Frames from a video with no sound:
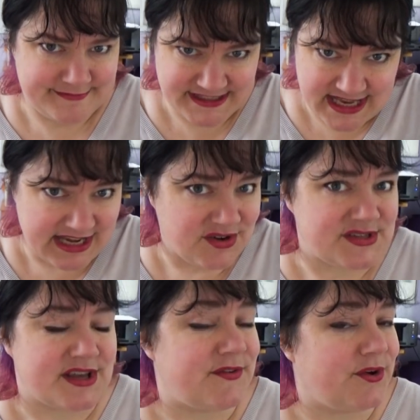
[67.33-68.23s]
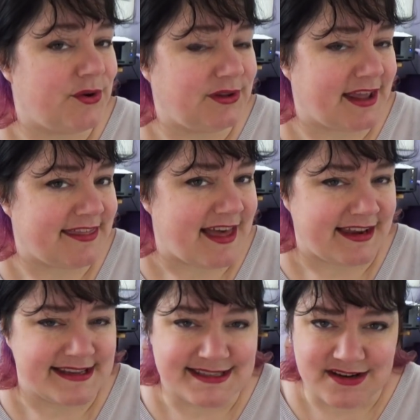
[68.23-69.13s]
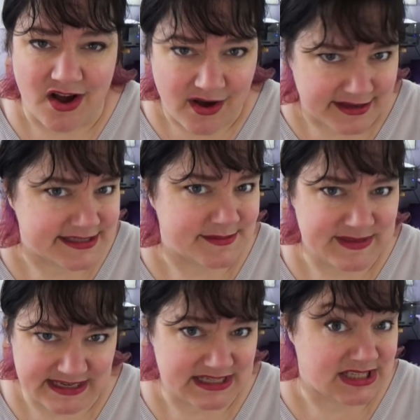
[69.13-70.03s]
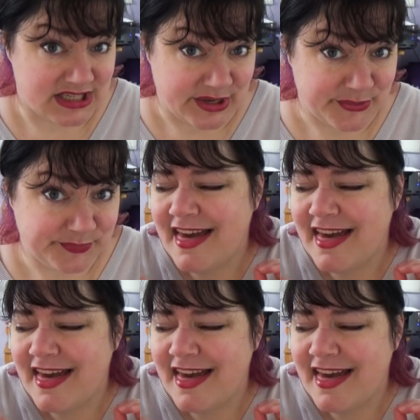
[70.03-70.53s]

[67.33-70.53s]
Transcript: Setting yourself a goal like that is an awesome thing to do.